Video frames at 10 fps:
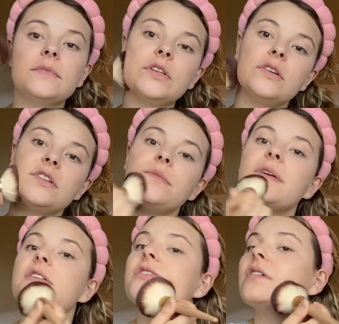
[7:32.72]
Just to
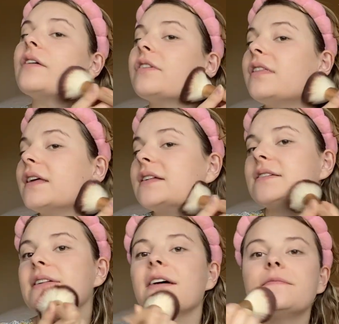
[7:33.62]
make sure everything
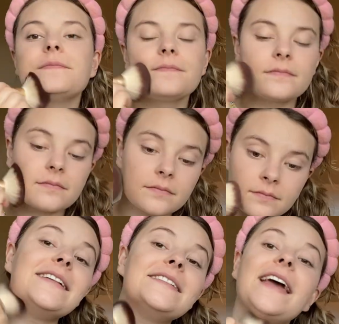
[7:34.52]
is set.
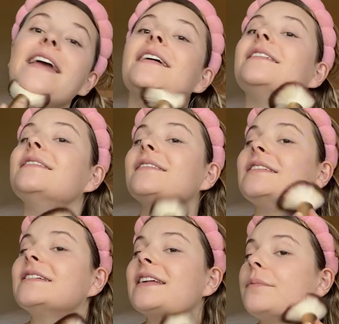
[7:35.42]
I say
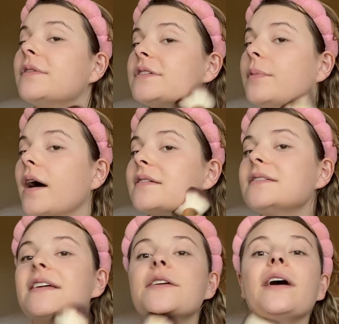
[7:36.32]
skip the
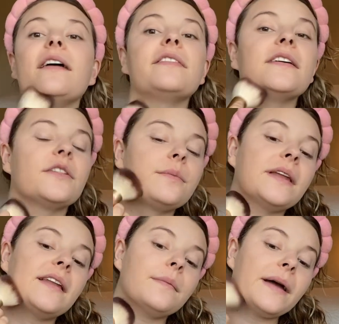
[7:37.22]
spots that you have the
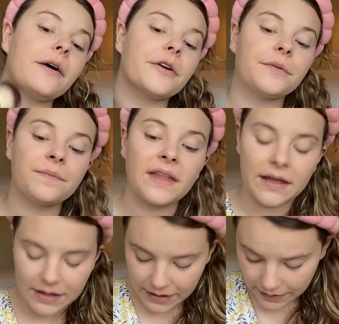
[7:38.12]
illuminating powder,
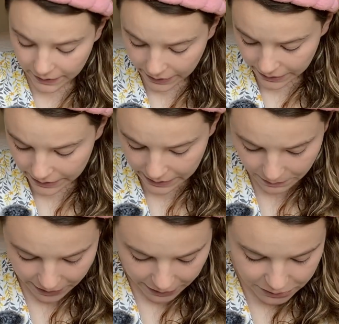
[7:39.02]
and then I keep
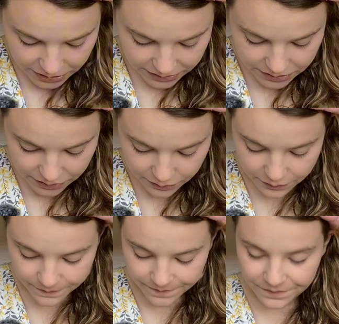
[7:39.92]
managing
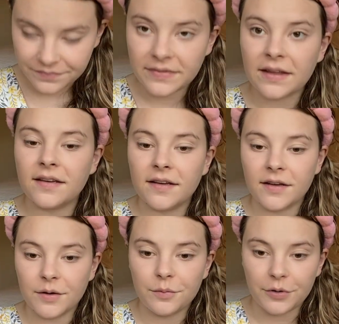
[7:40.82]
to
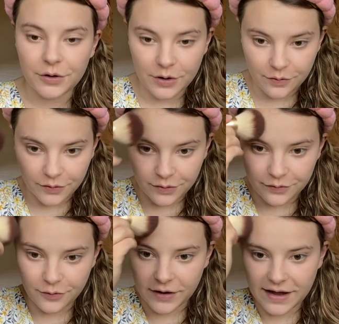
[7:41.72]
put it over the
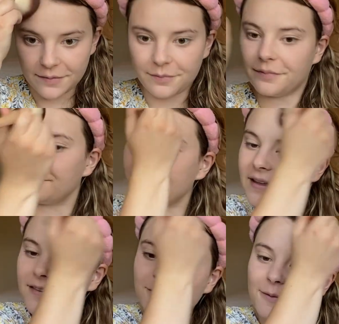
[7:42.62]
forehead
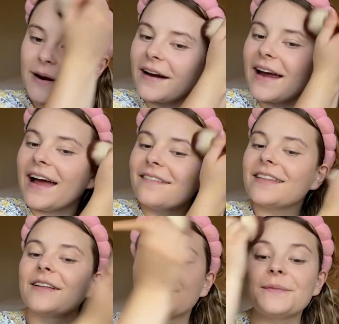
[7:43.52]
where I have
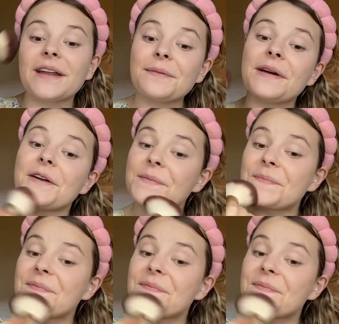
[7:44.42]
the illuminating powder.